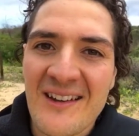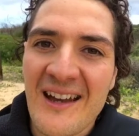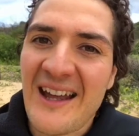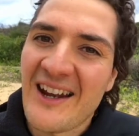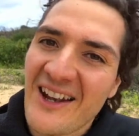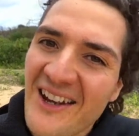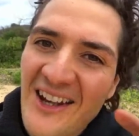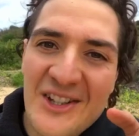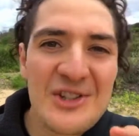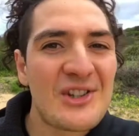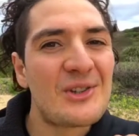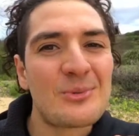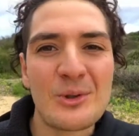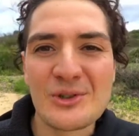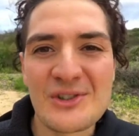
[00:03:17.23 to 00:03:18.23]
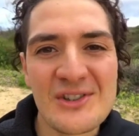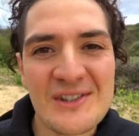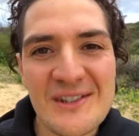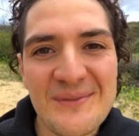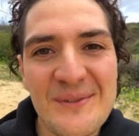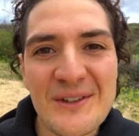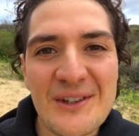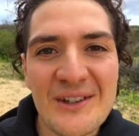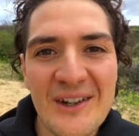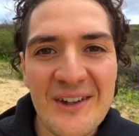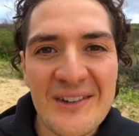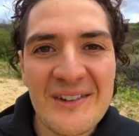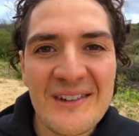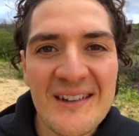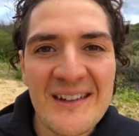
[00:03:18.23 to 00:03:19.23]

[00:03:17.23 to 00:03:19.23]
And I know she's watching this video,